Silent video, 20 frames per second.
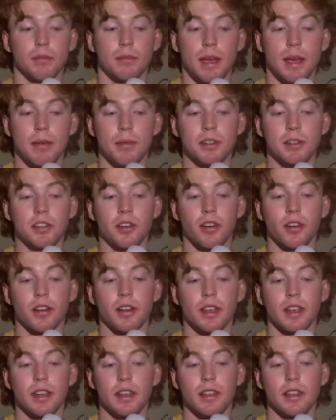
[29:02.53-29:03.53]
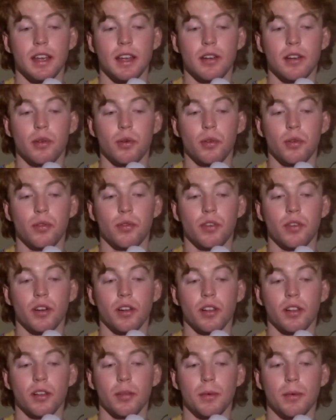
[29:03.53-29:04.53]
Maybe Doherty, they could have
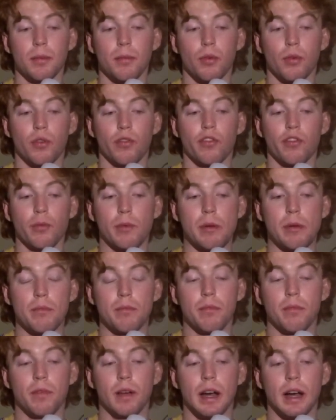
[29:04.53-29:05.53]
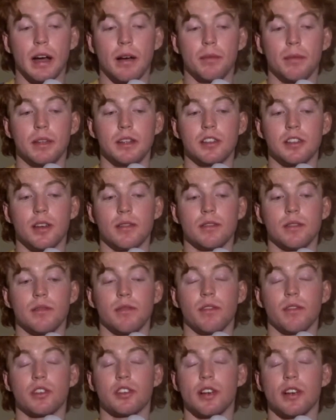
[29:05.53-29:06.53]
got a little bit more from him in terms
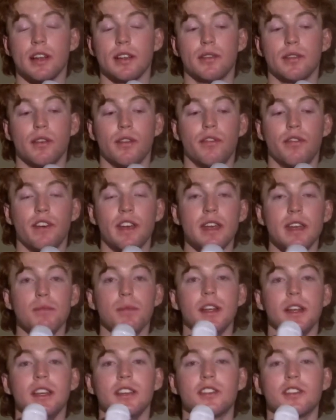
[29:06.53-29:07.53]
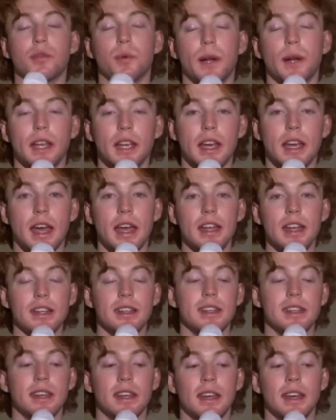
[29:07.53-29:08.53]
of a transfer fee, but he is
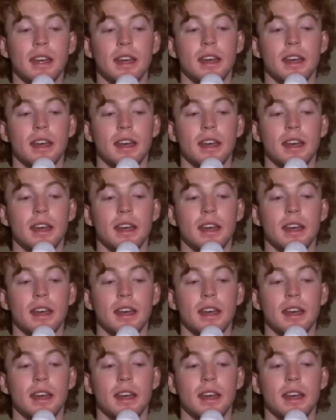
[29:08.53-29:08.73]
28.